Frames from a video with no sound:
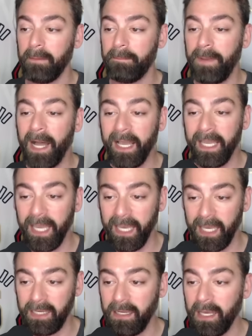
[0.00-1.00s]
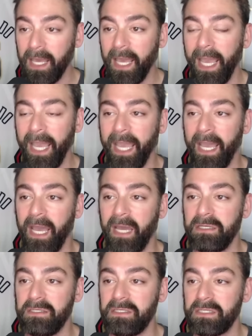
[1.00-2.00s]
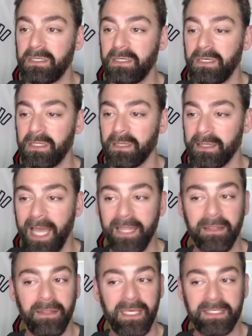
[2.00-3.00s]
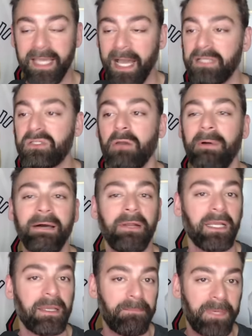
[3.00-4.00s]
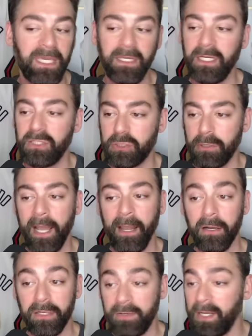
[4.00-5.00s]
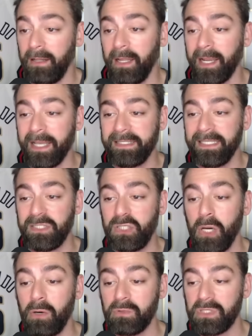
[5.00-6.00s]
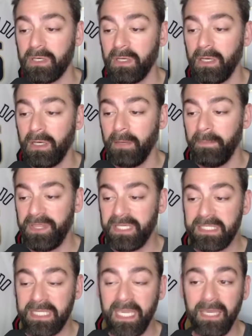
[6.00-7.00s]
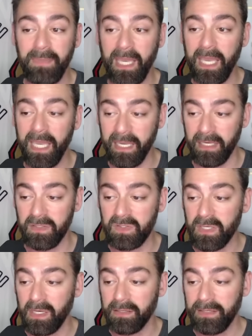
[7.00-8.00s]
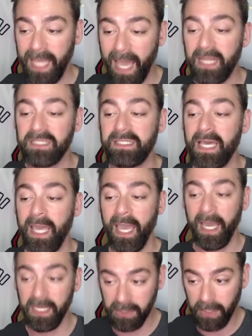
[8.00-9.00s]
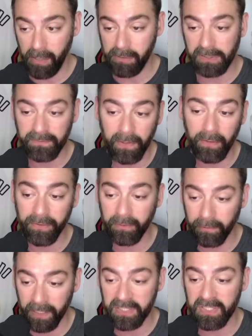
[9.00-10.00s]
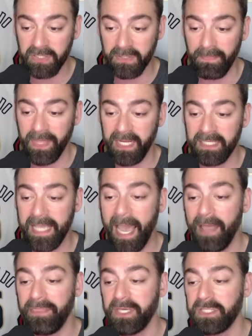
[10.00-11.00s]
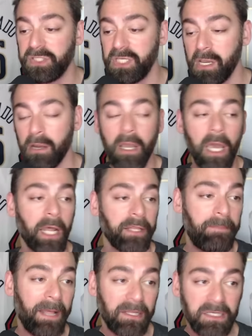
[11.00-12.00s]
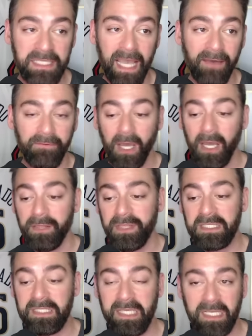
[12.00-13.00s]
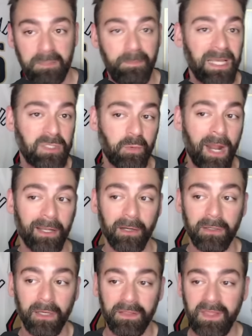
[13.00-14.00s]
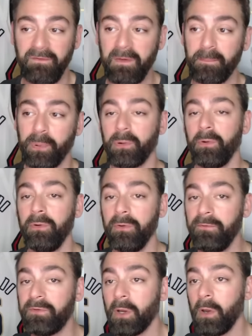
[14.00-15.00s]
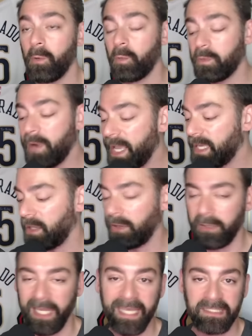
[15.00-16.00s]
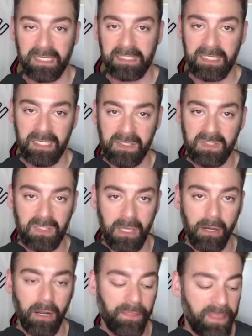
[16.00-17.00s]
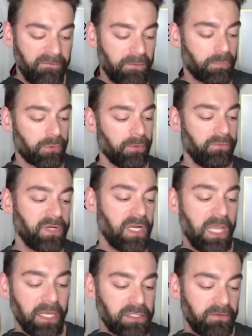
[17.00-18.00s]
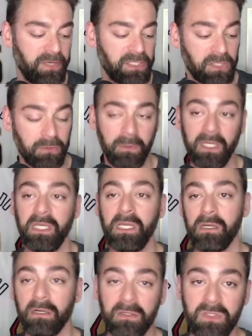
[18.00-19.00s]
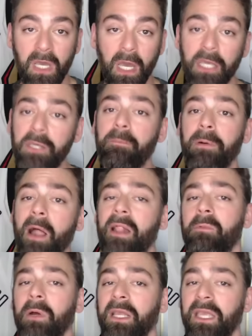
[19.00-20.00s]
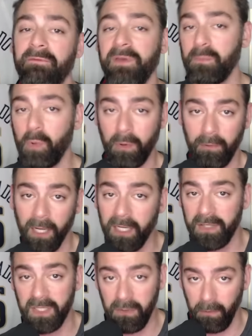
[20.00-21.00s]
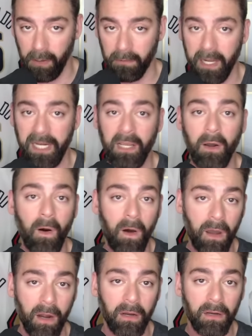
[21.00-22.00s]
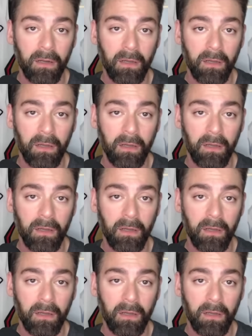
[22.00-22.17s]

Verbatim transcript: Buy in and let these guys go out and compete and try hard. You get a lot of guys that don't, but this team is. That is the head coach. For all the criticism that he's had this year, the Pelicans have the sixth best record. They've improved regularly as the season's gone on. They've improved in each of his three years. You probably want to give him more credit than you already are.